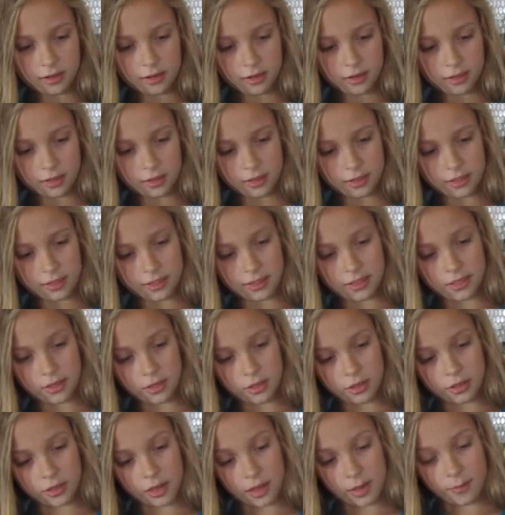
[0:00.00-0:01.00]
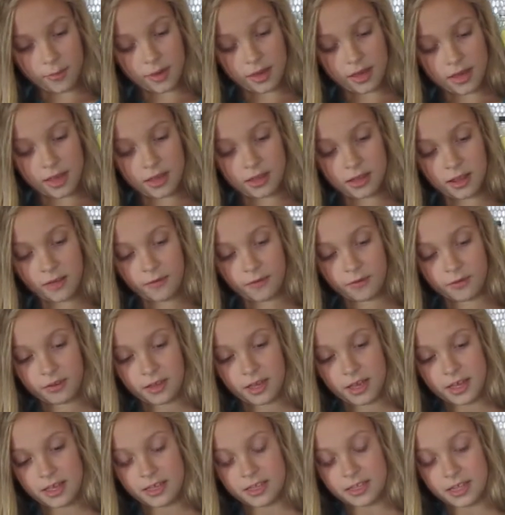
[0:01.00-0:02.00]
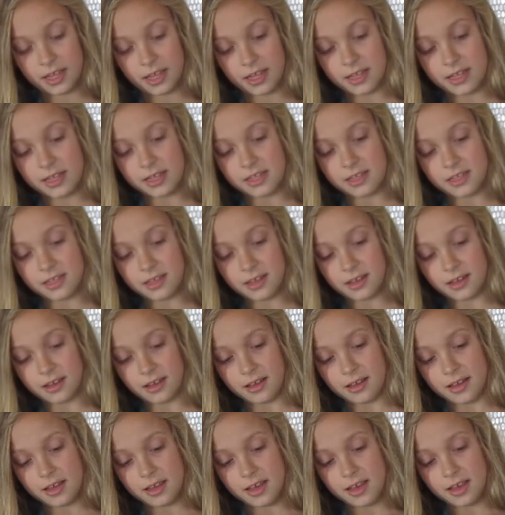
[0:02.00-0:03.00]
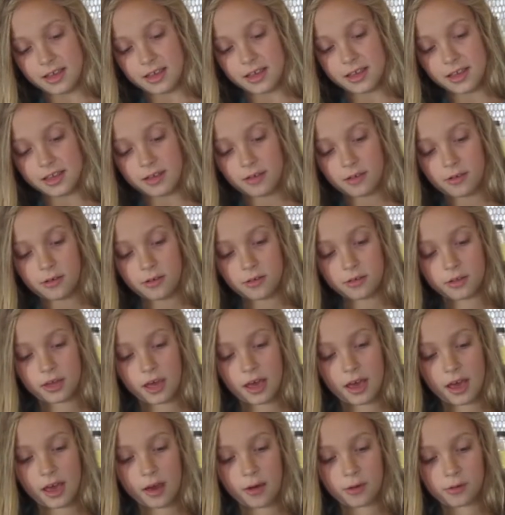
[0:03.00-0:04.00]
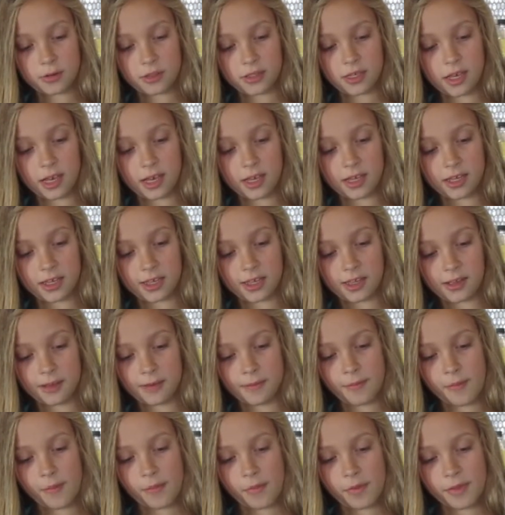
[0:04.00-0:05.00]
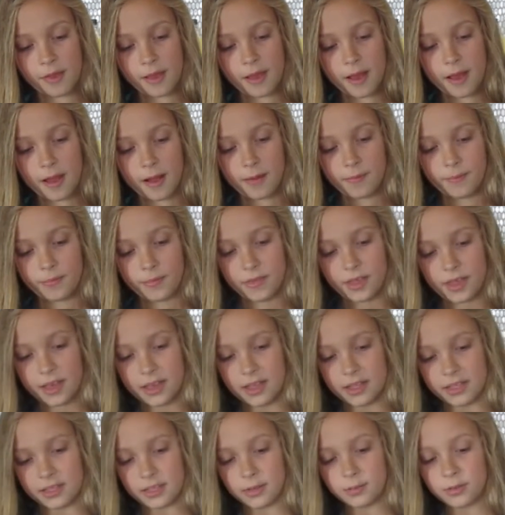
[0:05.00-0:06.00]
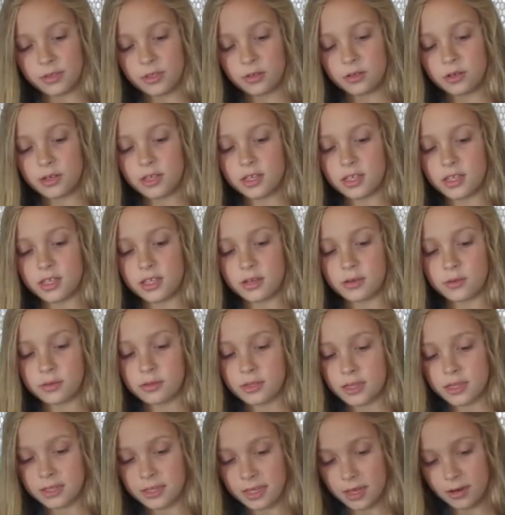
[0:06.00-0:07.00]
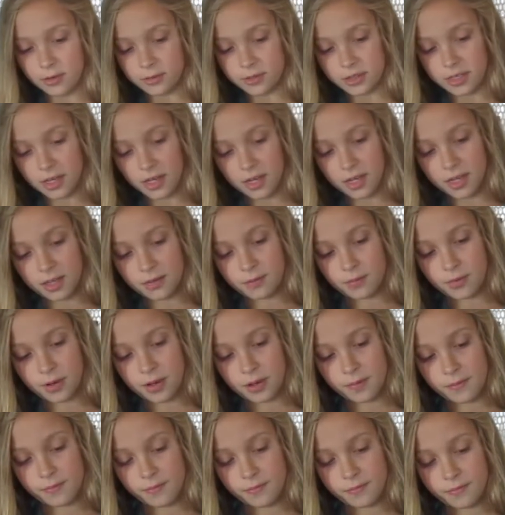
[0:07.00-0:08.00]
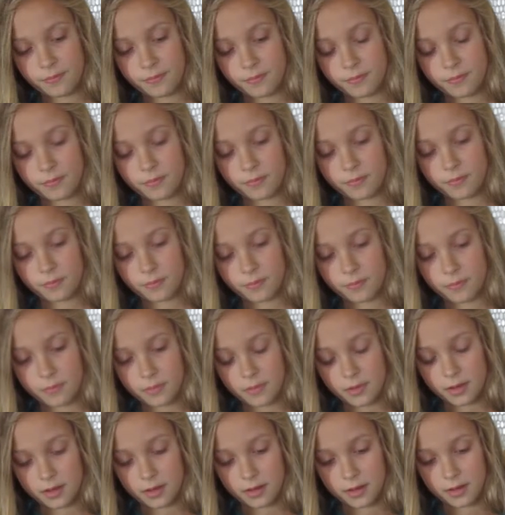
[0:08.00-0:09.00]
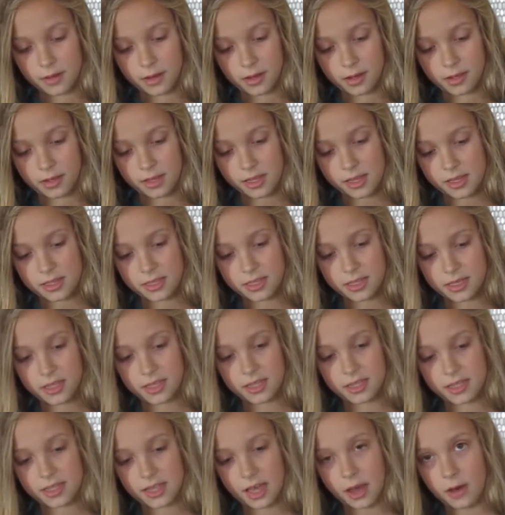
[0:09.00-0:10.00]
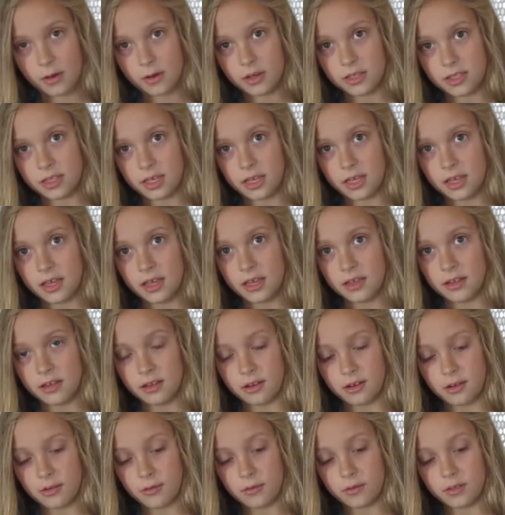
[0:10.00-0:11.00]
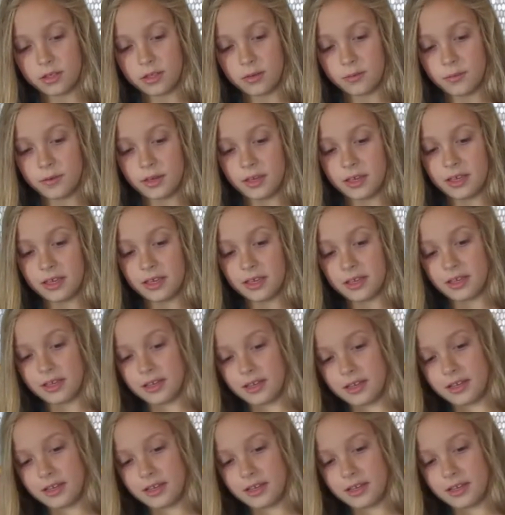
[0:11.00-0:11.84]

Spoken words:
I already tell you that I'm making deviled eggs and I need to get all of that outside. And I'm still going to use this outside, but I need to get it out because they're going to be